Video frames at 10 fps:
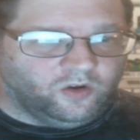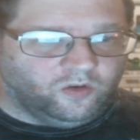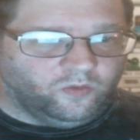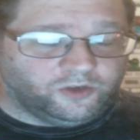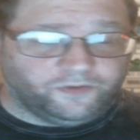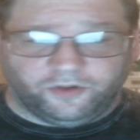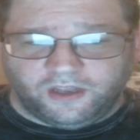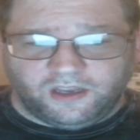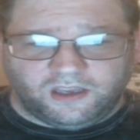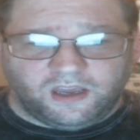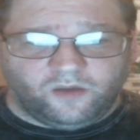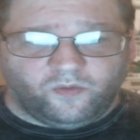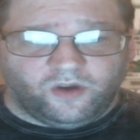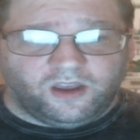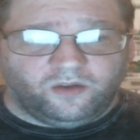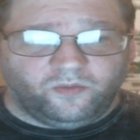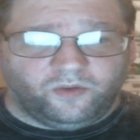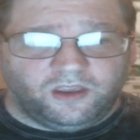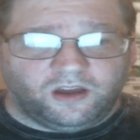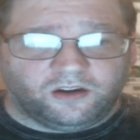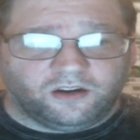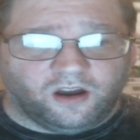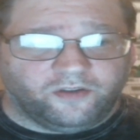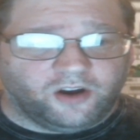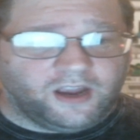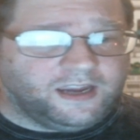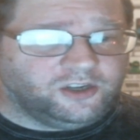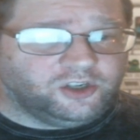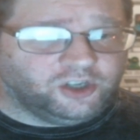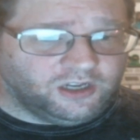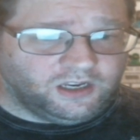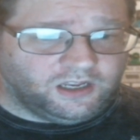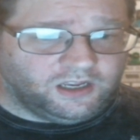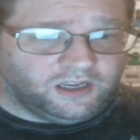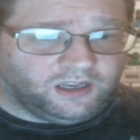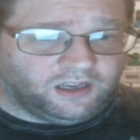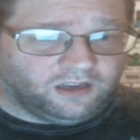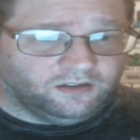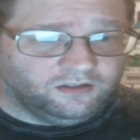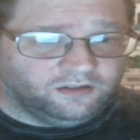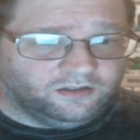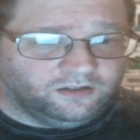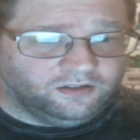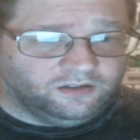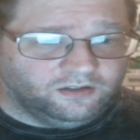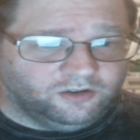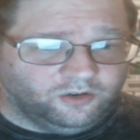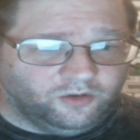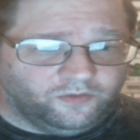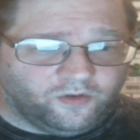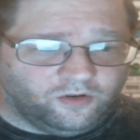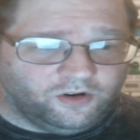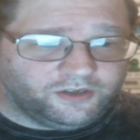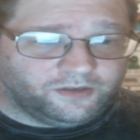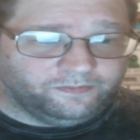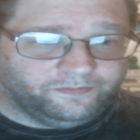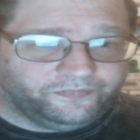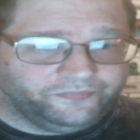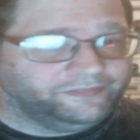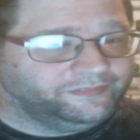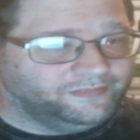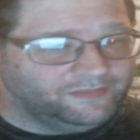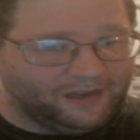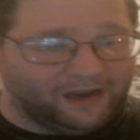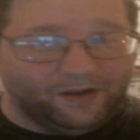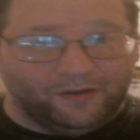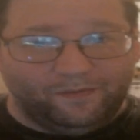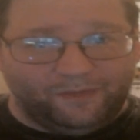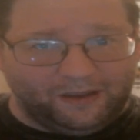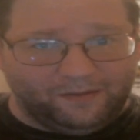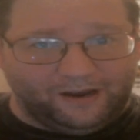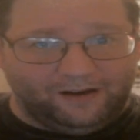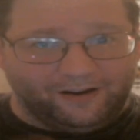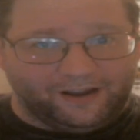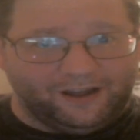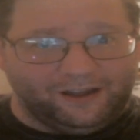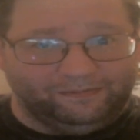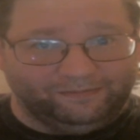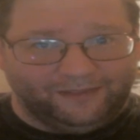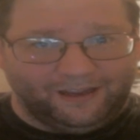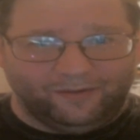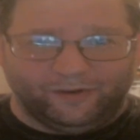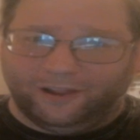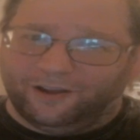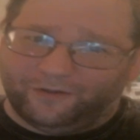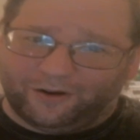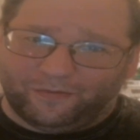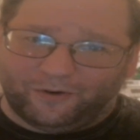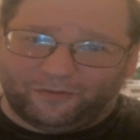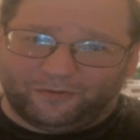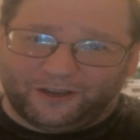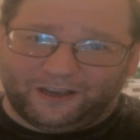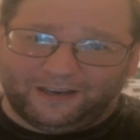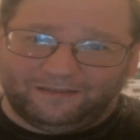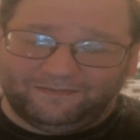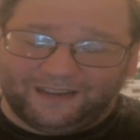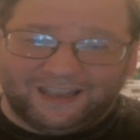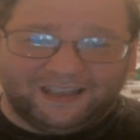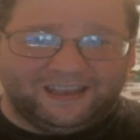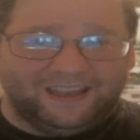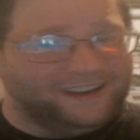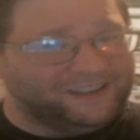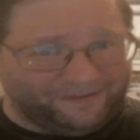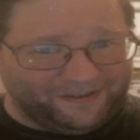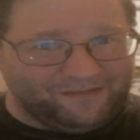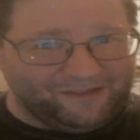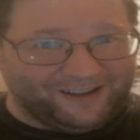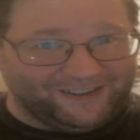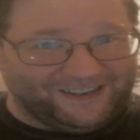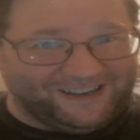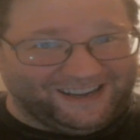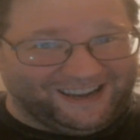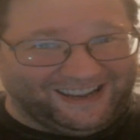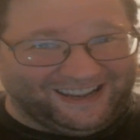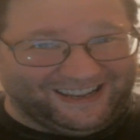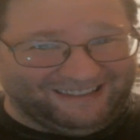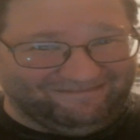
wishful thinking when we uncover a genie, who, of course, being America, and we love our Barbara Eden, it is a female genie.